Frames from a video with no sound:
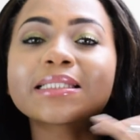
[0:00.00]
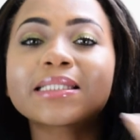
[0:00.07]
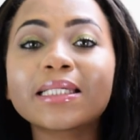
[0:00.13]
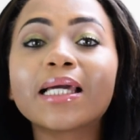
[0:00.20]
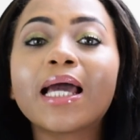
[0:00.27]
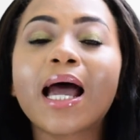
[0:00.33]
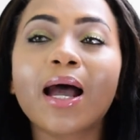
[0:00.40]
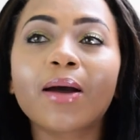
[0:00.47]

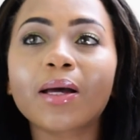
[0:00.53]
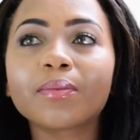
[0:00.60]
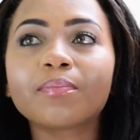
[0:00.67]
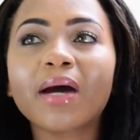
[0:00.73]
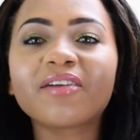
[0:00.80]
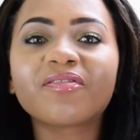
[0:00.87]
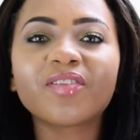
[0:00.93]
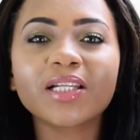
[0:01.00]
sing
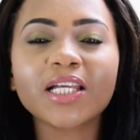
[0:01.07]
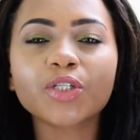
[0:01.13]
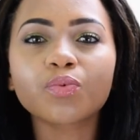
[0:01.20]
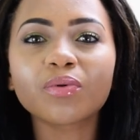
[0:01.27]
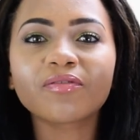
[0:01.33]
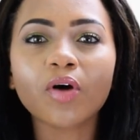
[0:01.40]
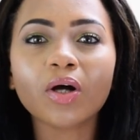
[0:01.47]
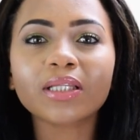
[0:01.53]
my village,
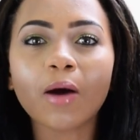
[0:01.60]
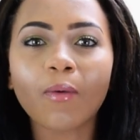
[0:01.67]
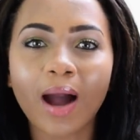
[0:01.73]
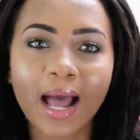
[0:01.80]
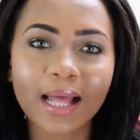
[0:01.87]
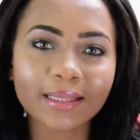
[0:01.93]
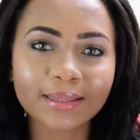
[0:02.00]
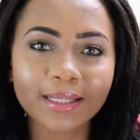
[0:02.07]
we've got
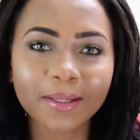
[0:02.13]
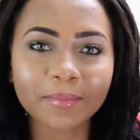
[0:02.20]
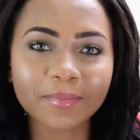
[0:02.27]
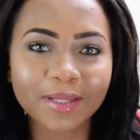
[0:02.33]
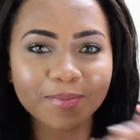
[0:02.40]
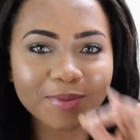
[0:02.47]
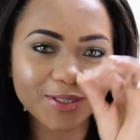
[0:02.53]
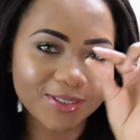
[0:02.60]
our anthem.
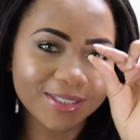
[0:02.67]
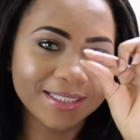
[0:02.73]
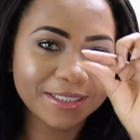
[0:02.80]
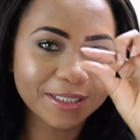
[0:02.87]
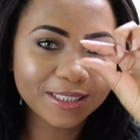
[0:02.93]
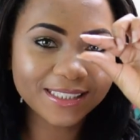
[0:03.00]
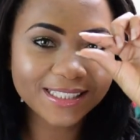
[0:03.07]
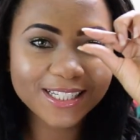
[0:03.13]
Let me just sing
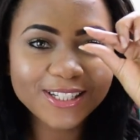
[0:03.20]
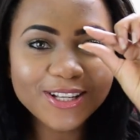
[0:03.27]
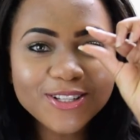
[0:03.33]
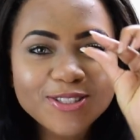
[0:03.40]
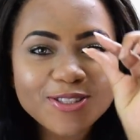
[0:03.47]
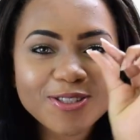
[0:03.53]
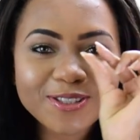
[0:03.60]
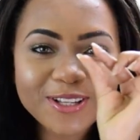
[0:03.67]
a
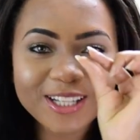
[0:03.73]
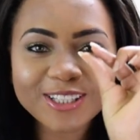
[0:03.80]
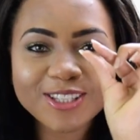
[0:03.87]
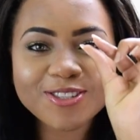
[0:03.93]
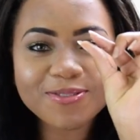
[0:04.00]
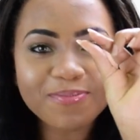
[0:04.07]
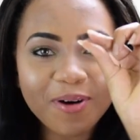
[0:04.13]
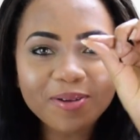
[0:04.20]

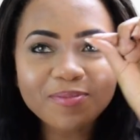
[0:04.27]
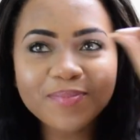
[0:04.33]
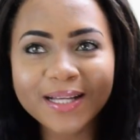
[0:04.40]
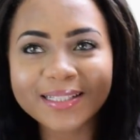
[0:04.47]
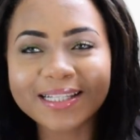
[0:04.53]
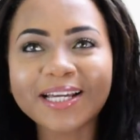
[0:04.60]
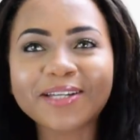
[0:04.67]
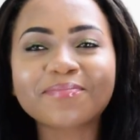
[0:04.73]
small
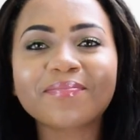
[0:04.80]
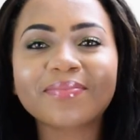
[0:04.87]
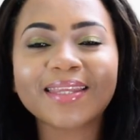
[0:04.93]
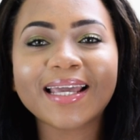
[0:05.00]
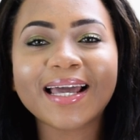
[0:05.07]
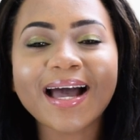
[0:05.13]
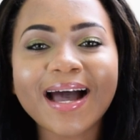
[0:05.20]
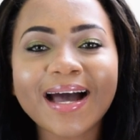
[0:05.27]
part, like
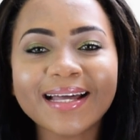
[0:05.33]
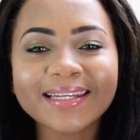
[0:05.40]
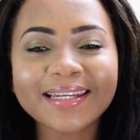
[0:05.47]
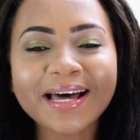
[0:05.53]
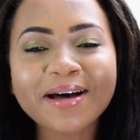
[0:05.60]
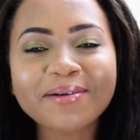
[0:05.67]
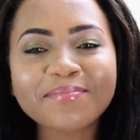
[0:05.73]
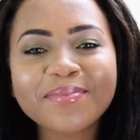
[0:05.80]

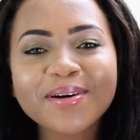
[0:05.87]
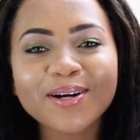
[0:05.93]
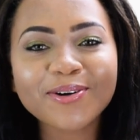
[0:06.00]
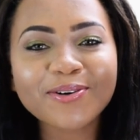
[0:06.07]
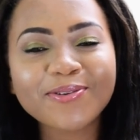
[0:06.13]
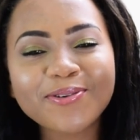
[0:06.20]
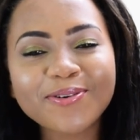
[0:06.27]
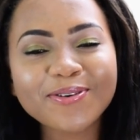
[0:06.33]

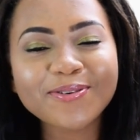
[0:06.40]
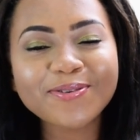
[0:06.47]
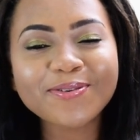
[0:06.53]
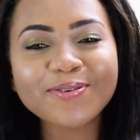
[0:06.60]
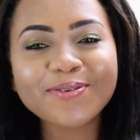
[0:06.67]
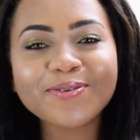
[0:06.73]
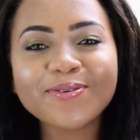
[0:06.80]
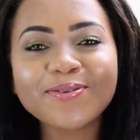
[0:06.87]

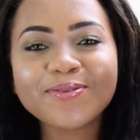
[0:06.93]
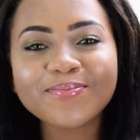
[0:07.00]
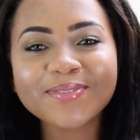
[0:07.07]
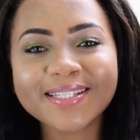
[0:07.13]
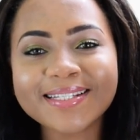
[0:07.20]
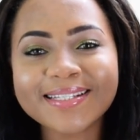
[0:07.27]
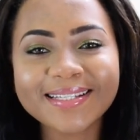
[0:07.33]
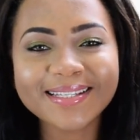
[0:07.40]
Alambakum
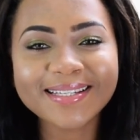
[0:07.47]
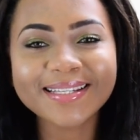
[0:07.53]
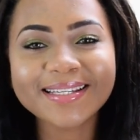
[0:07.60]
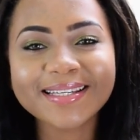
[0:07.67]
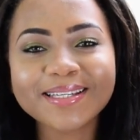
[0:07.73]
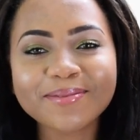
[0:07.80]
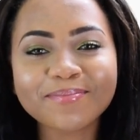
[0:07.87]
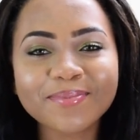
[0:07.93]

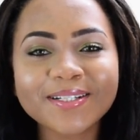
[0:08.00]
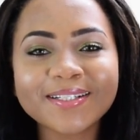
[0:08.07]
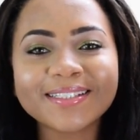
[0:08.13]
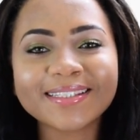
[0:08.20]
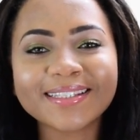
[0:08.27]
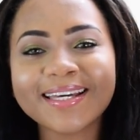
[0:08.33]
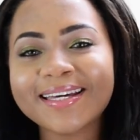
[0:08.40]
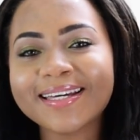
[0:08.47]

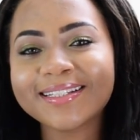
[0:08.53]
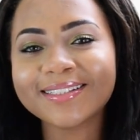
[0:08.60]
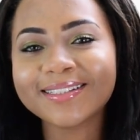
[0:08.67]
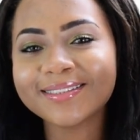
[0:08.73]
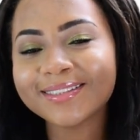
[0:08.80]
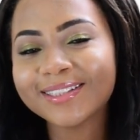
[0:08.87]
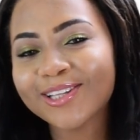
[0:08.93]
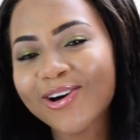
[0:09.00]

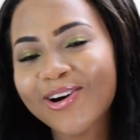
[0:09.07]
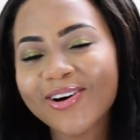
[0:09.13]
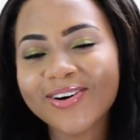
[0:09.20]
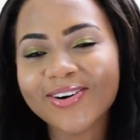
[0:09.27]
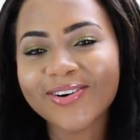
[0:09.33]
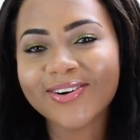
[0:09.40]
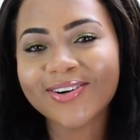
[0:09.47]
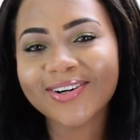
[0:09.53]
Zibuten
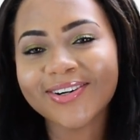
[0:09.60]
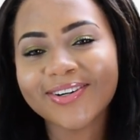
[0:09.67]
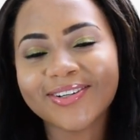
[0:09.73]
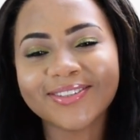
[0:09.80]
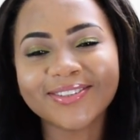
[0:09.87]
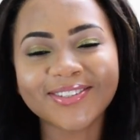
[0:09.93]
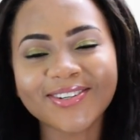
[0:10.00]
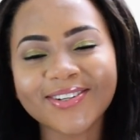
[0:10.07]

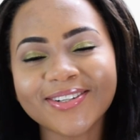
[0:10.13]
London.